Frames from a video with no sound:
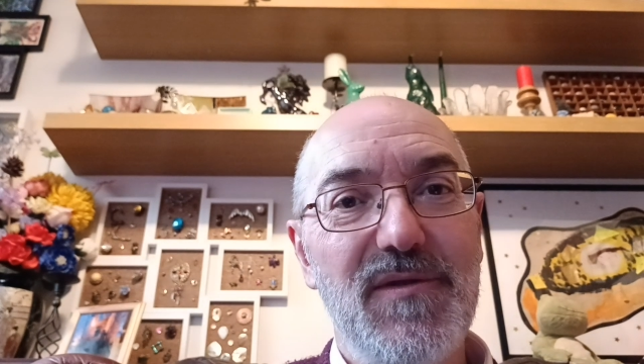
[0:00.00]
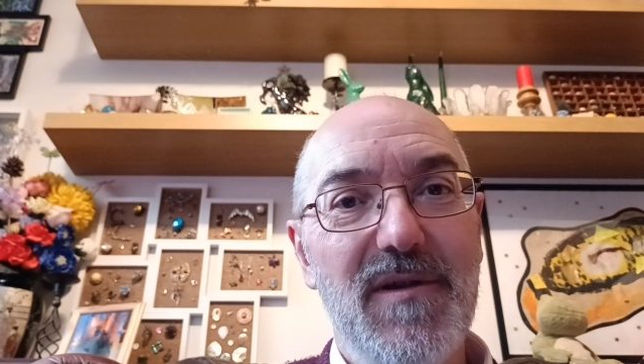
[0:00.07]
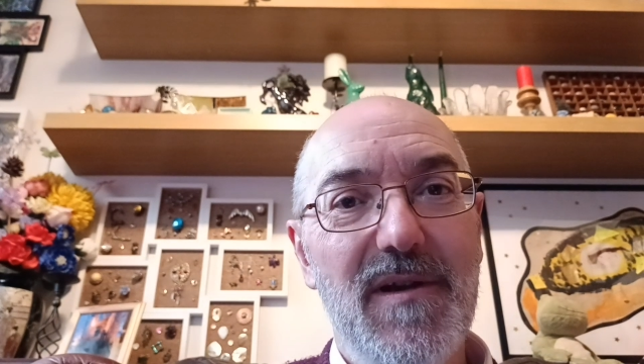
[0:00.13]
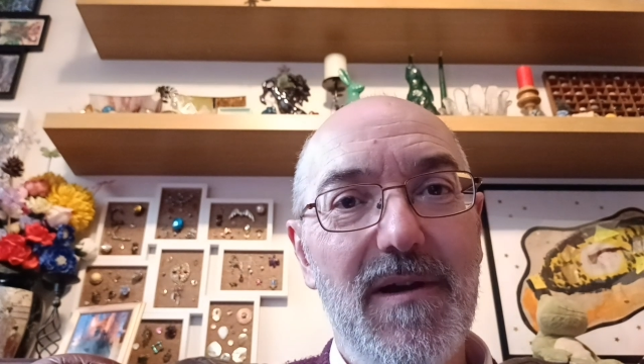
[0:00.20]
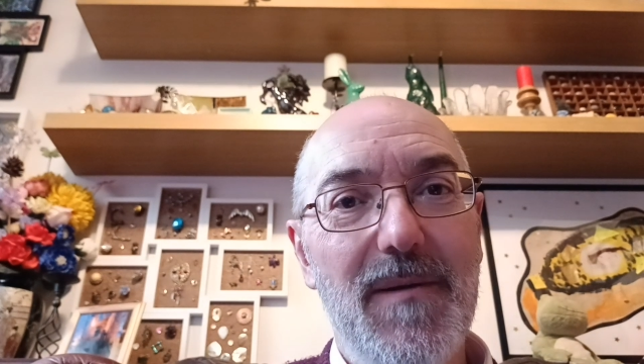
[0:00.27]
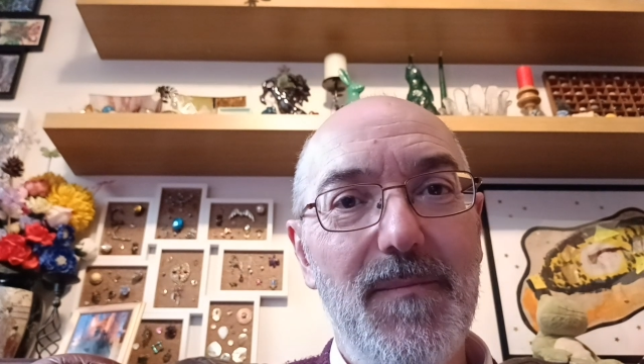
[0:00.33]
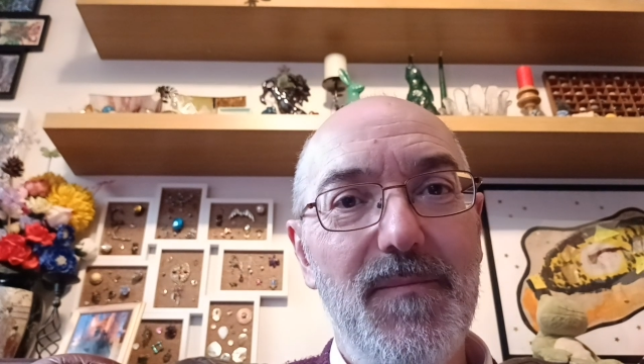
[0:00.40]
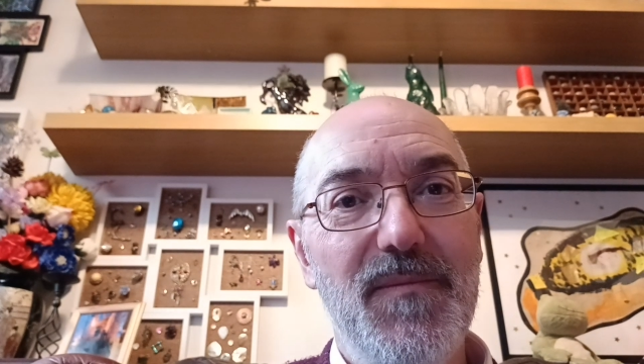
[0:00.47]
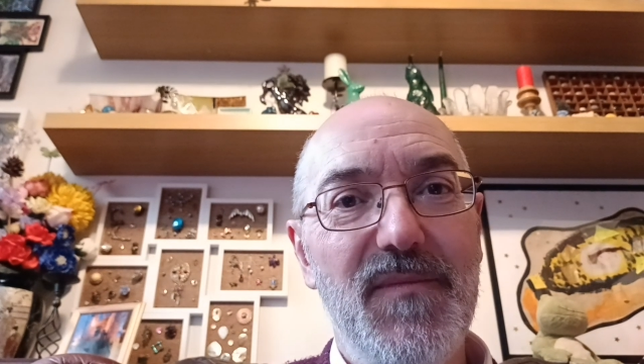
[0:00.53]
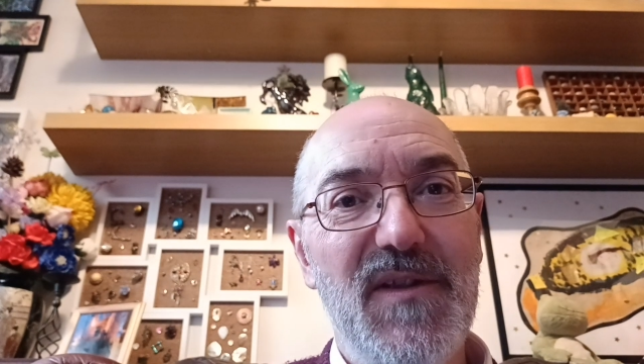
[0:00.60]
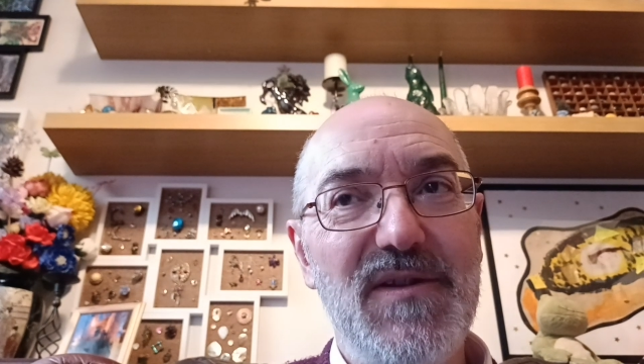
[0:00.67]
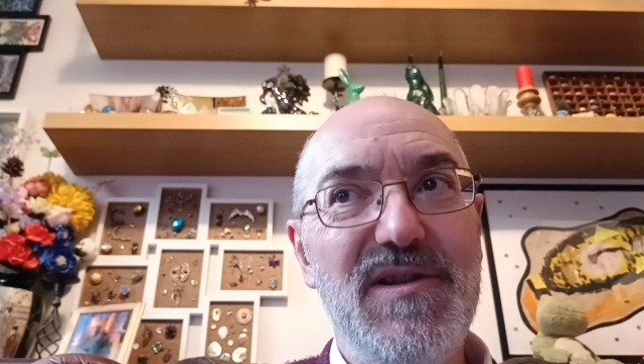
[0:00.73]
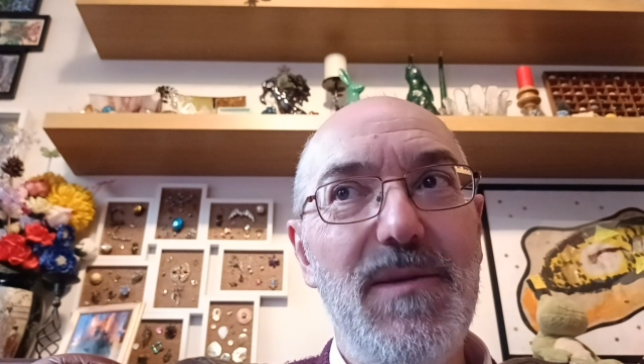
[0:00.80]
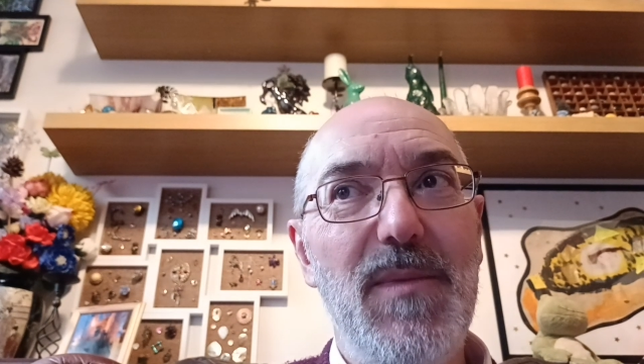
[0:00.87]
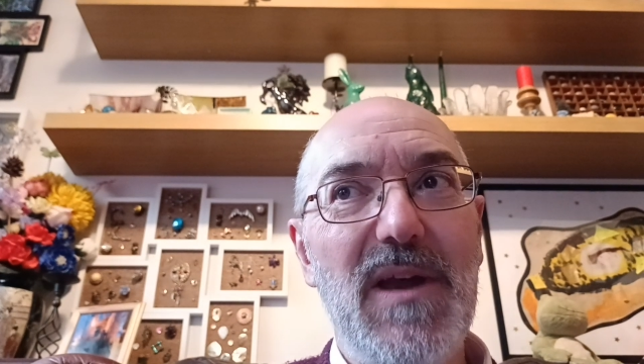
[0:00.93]
the
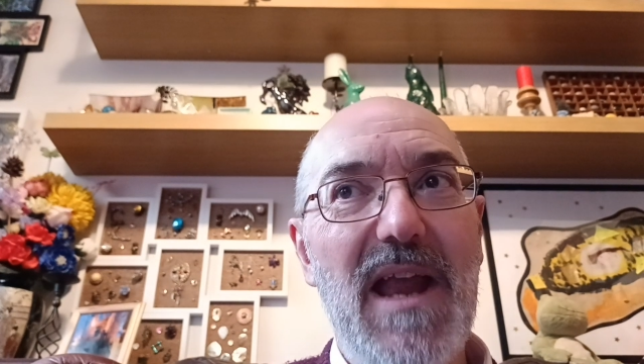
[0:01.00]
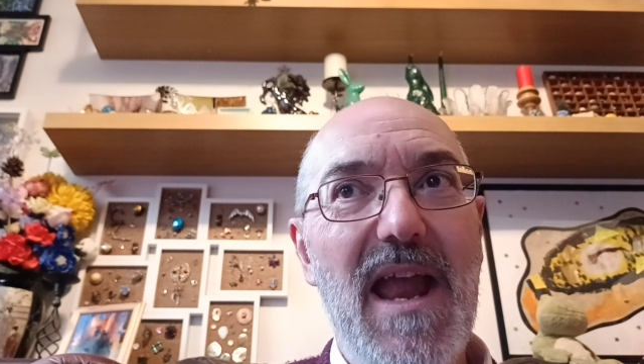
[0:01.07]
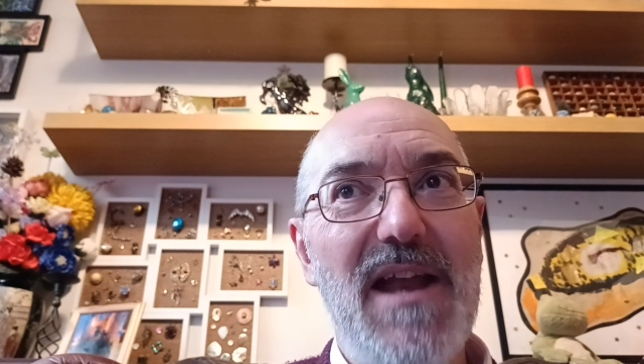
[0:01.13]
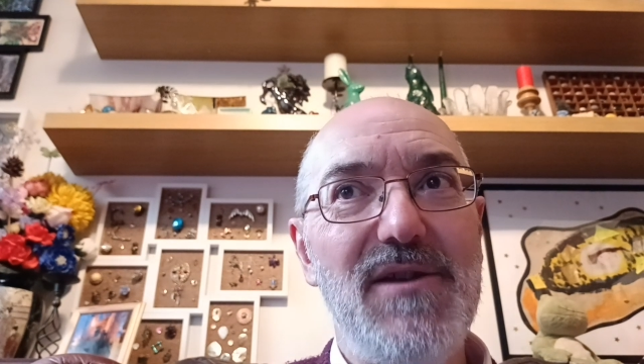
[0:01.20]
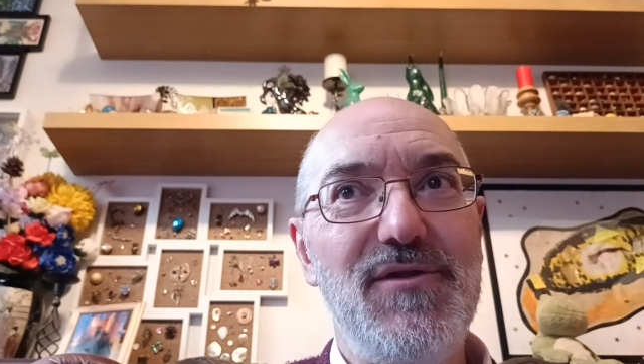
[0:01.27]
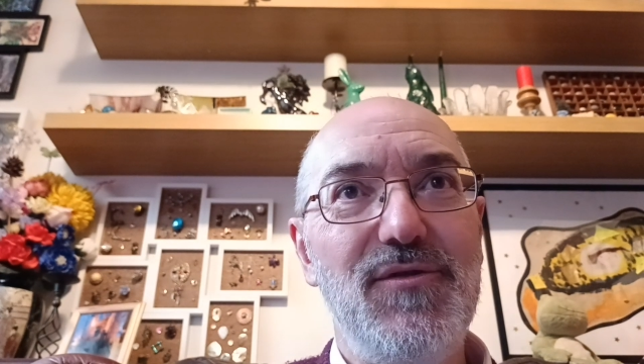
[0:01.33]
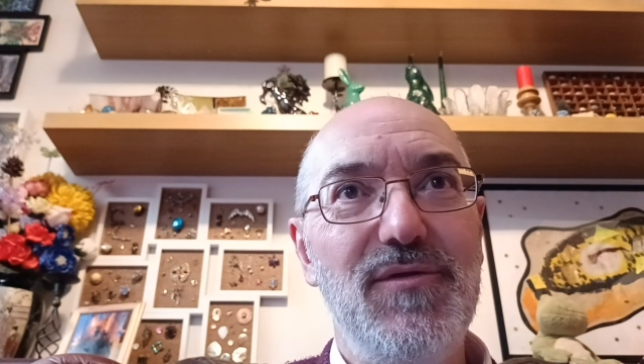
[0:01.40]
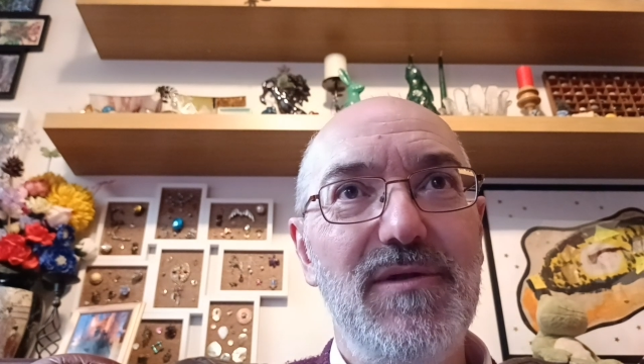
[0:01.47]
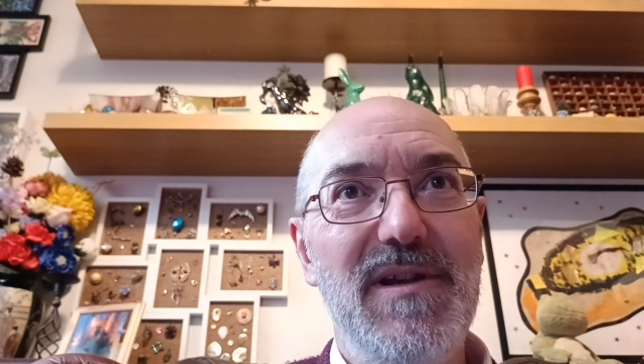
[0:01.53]
tipping edge